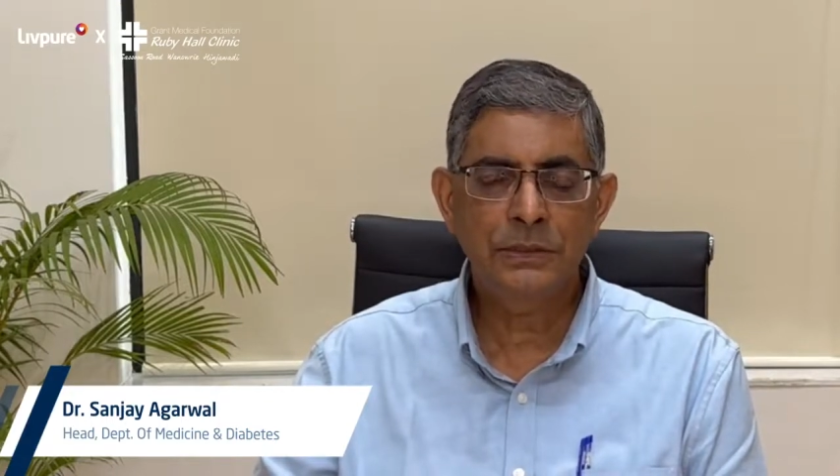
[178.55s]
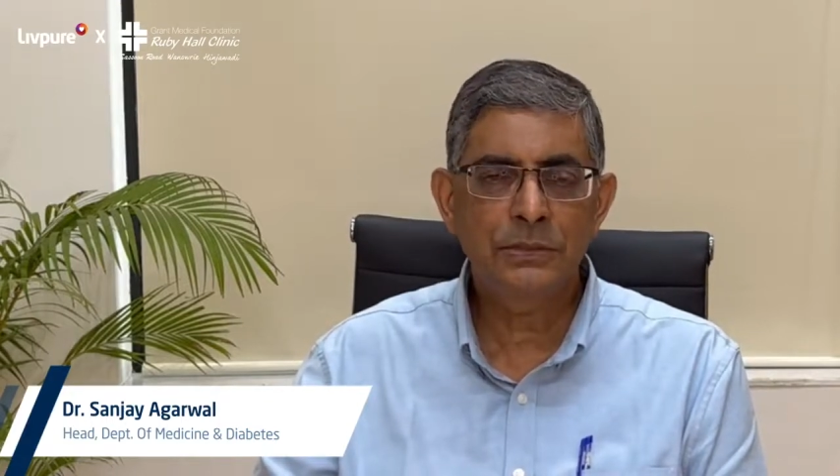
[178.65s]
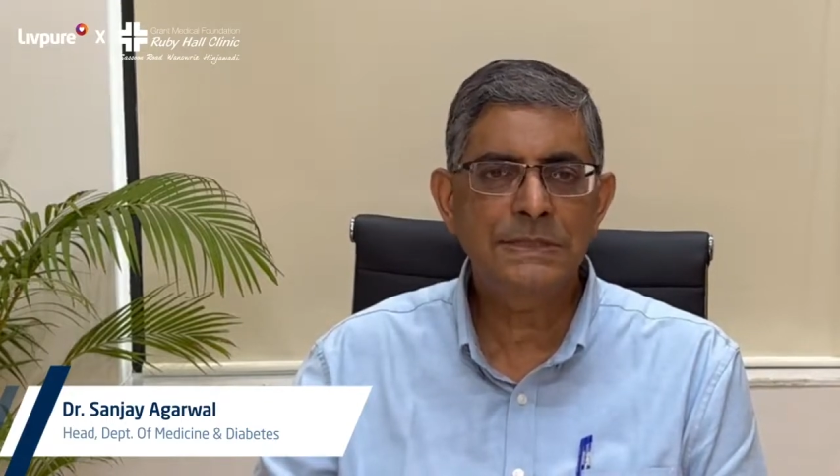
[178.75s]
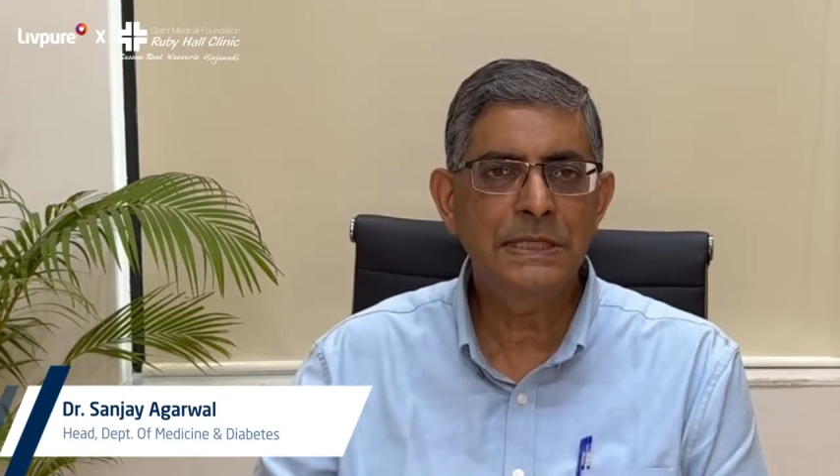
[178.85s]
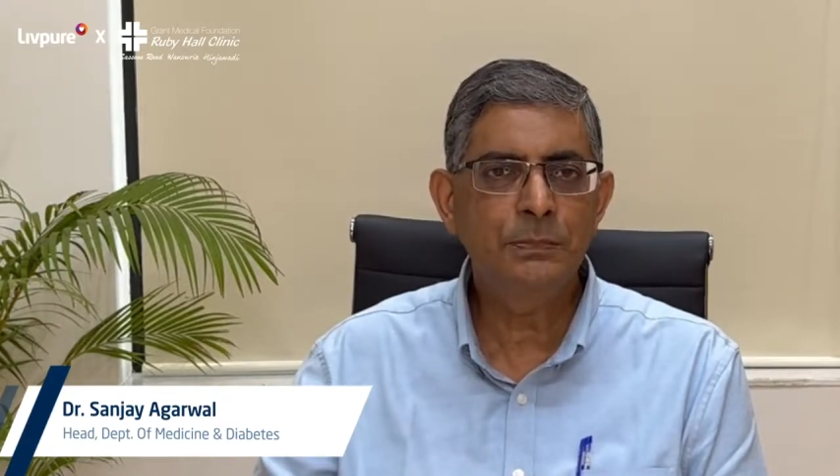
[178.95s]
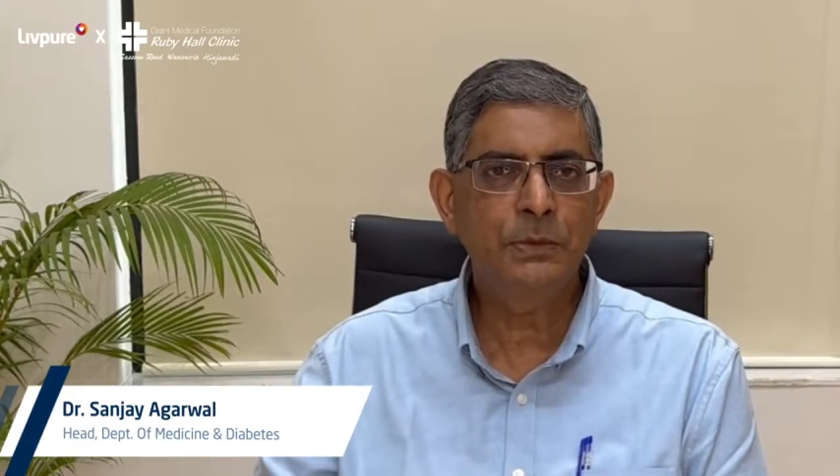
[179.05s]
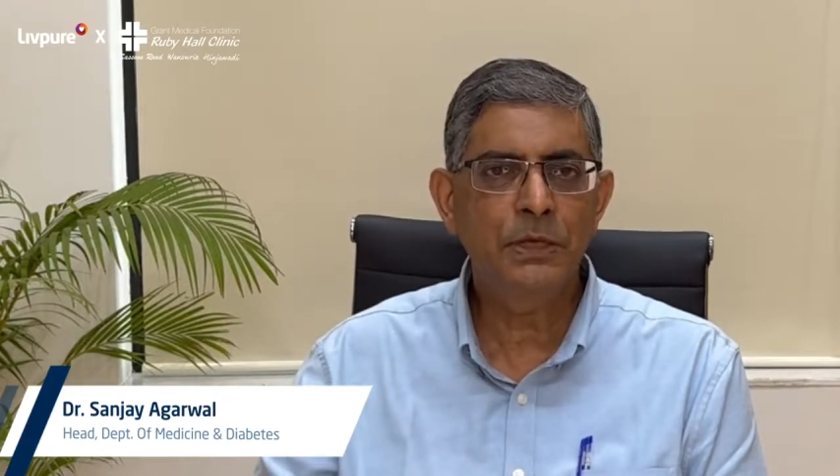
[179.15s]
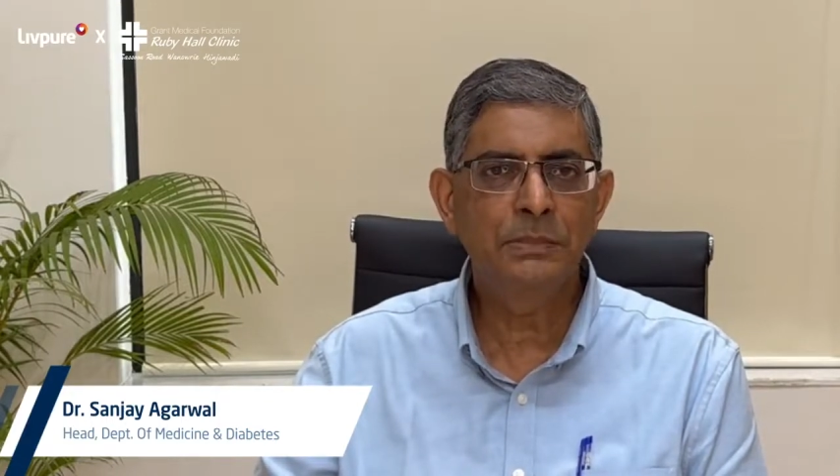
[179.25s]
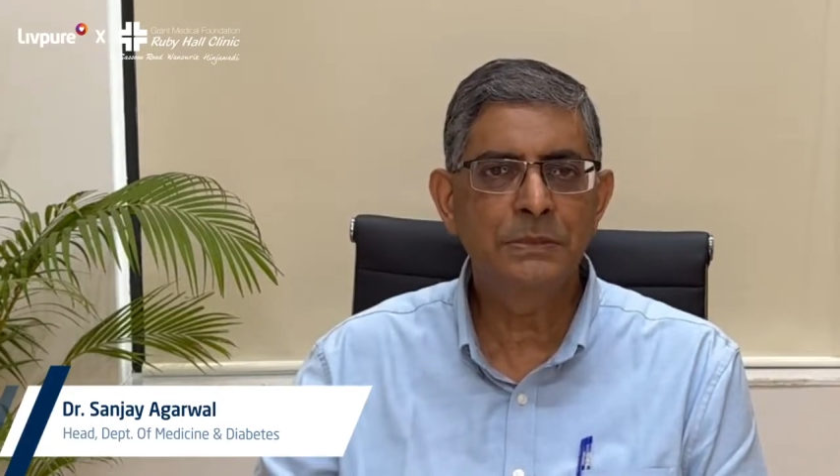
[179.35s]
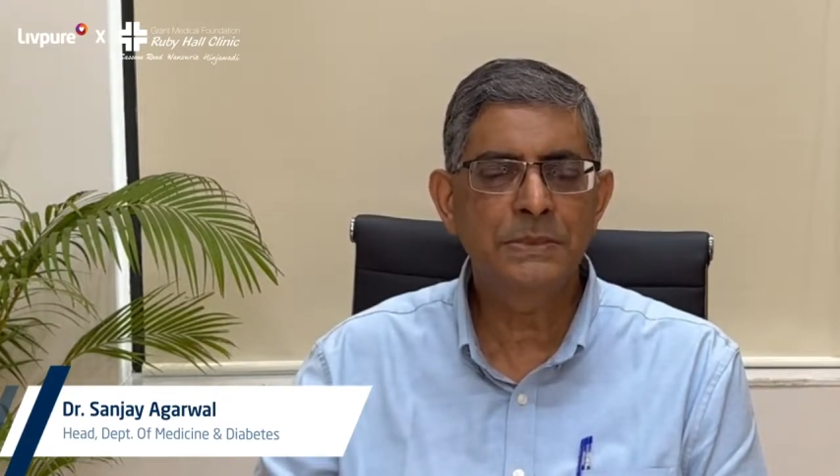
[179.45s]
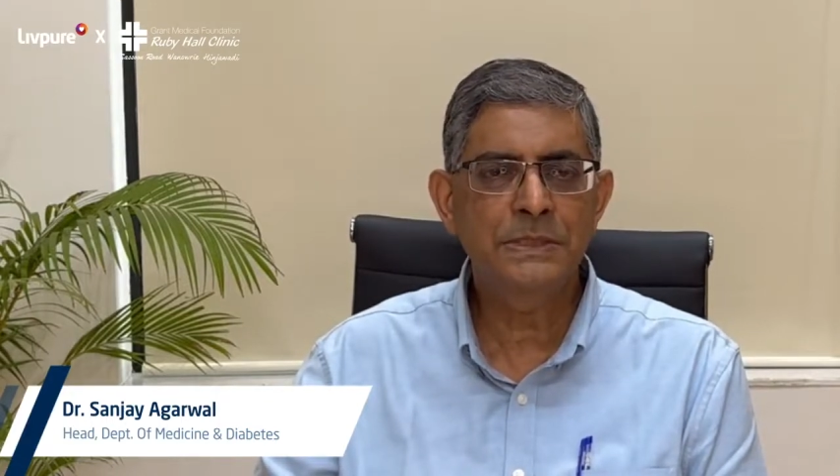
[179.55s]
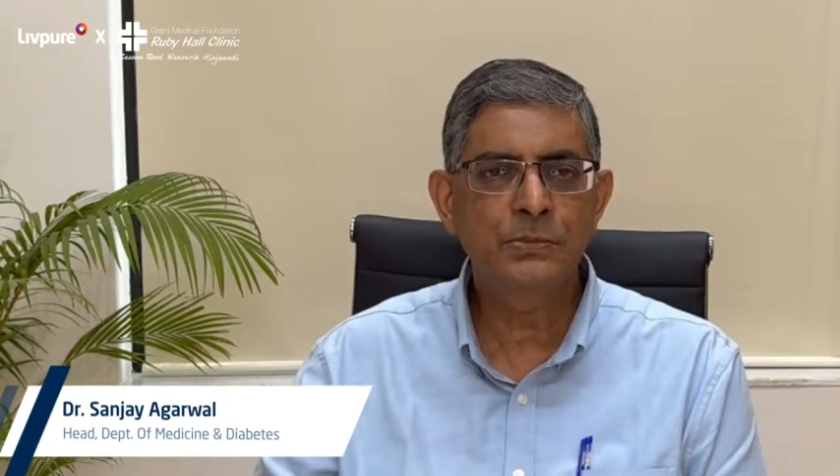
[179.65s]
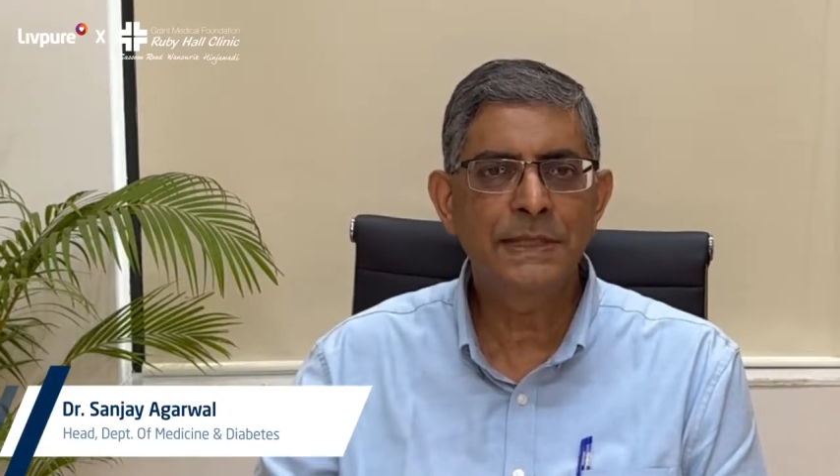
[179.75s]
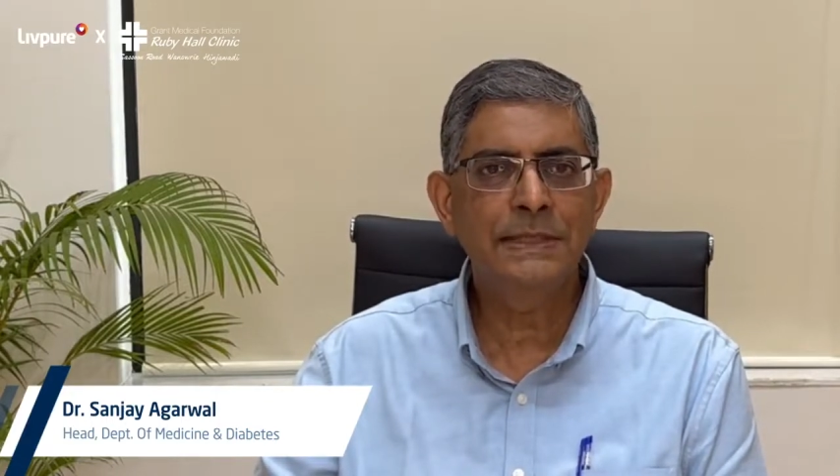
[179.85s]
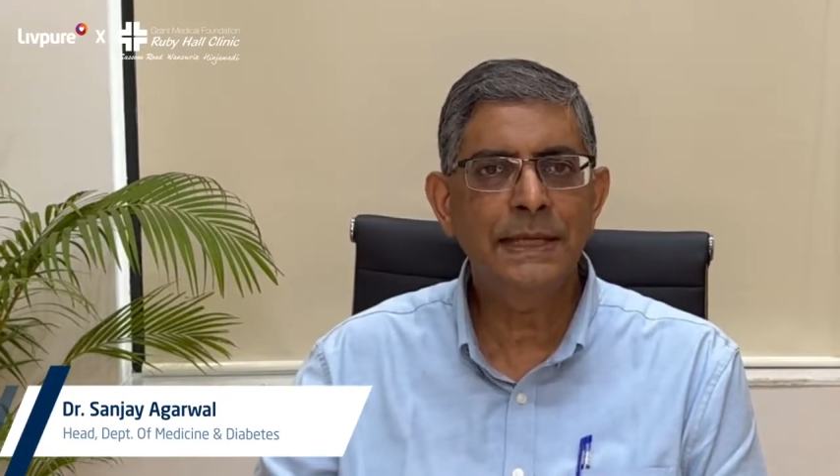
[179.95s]
sleep problems is
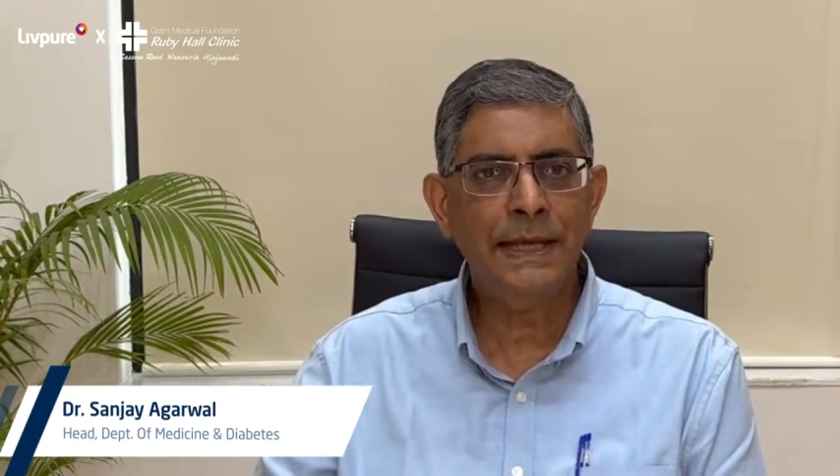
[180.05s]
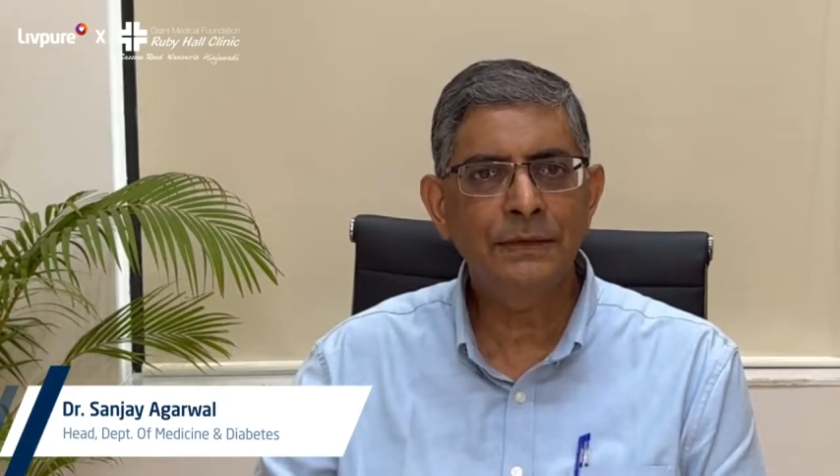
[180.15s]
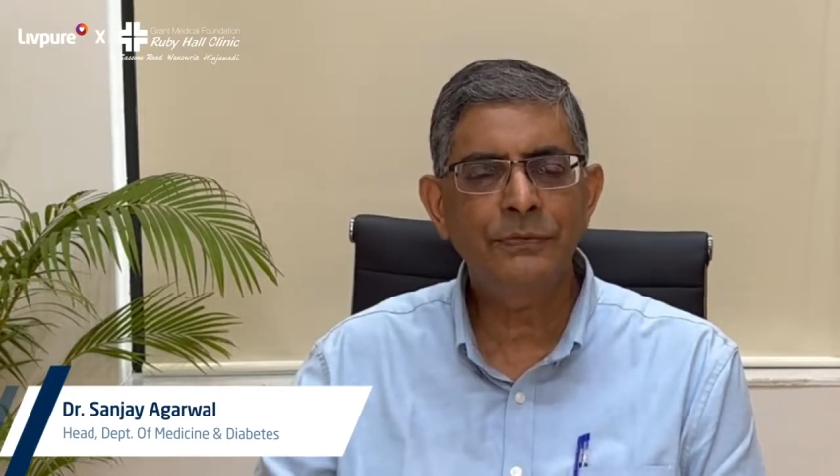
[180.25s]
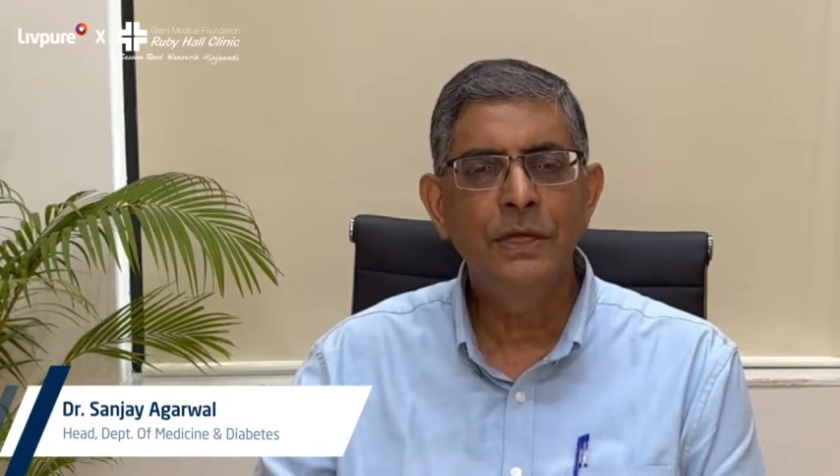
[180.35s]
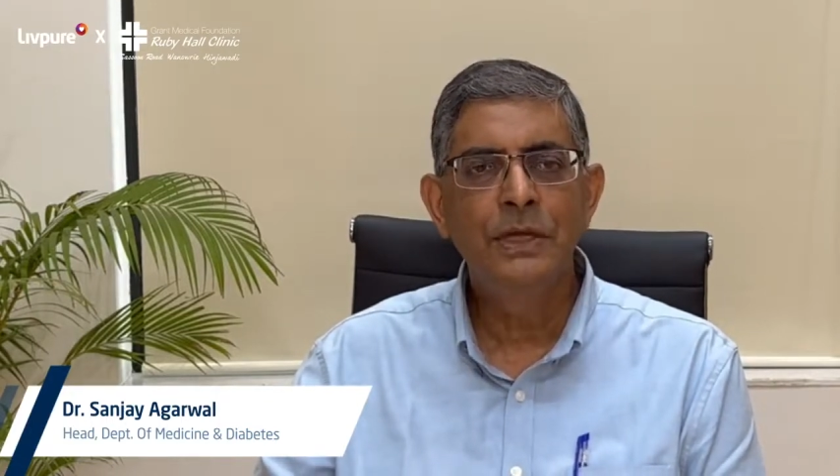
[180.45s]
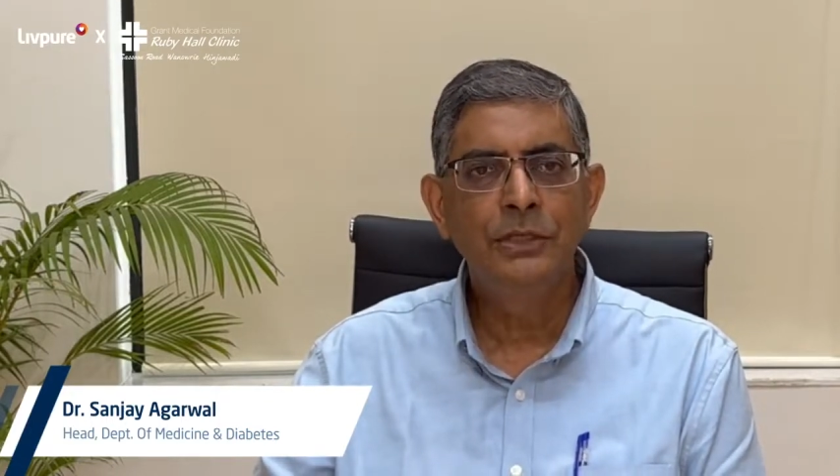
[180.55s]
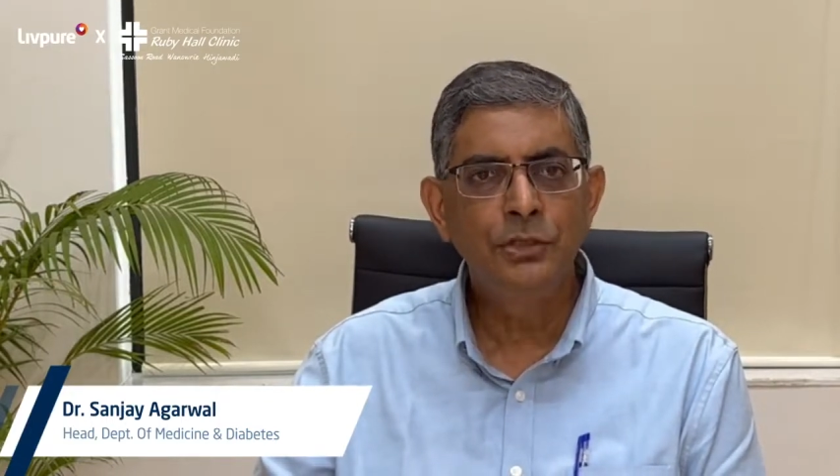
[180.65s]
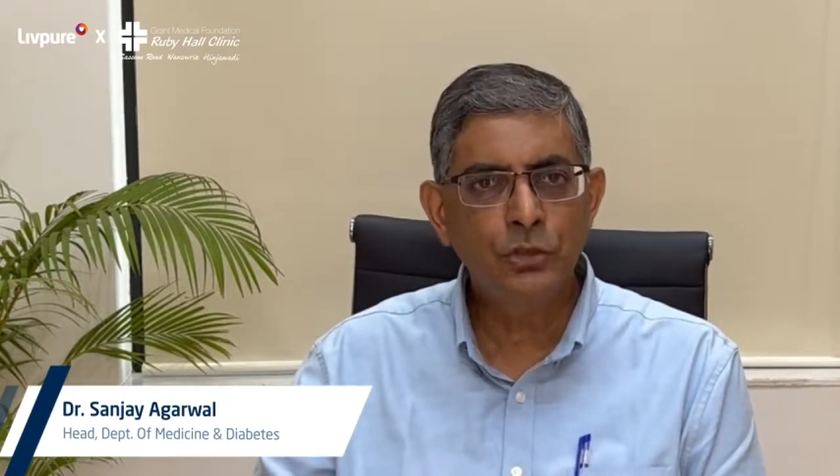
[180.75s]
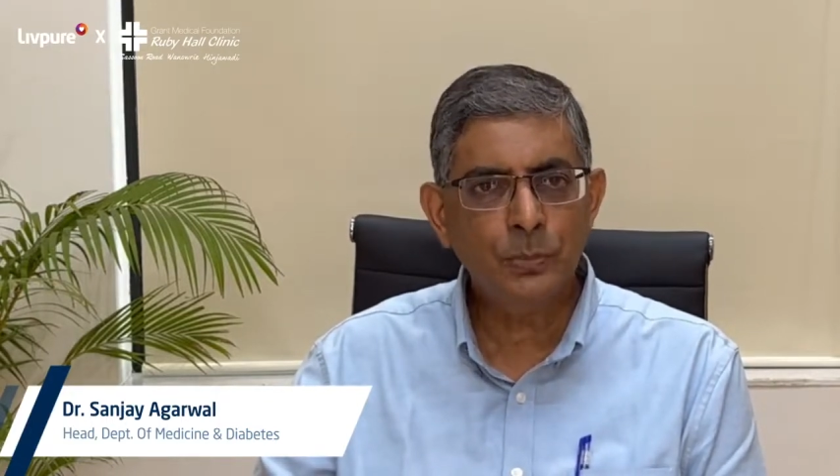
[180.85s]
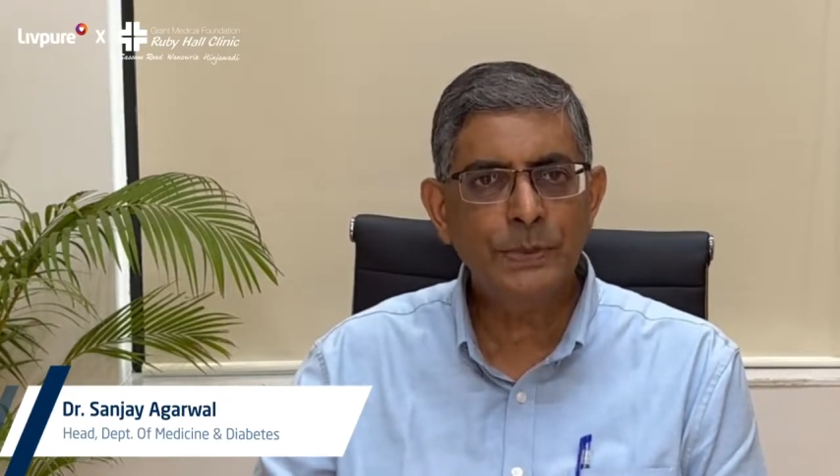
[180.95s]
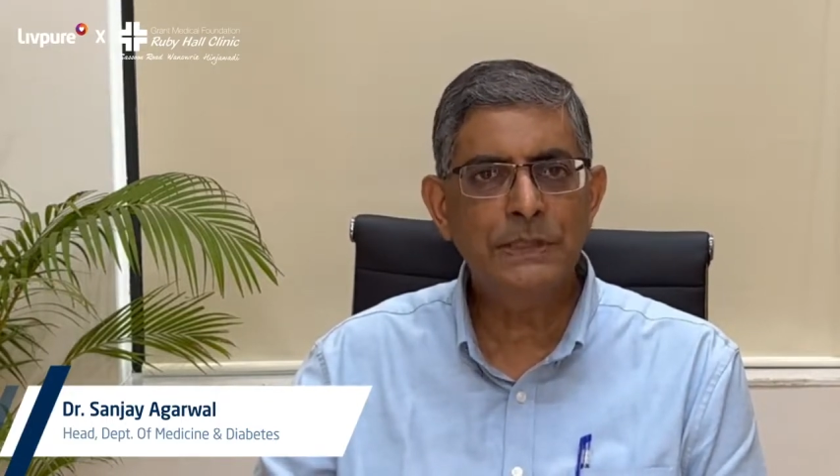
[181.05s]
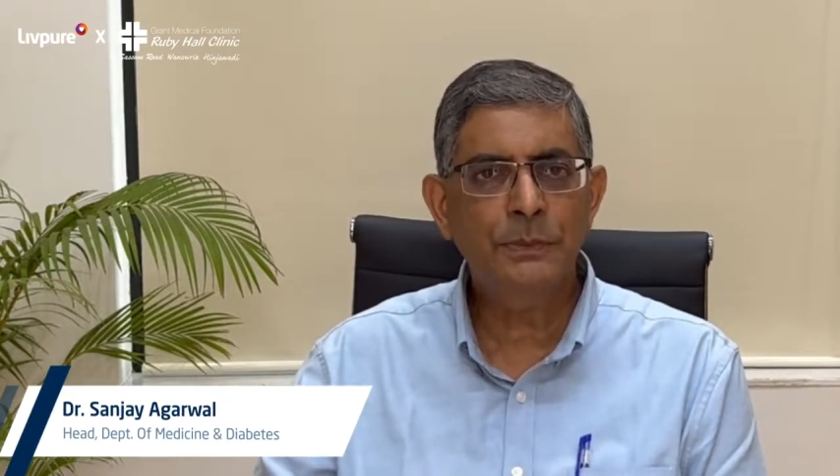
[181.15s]
when they have neuropathic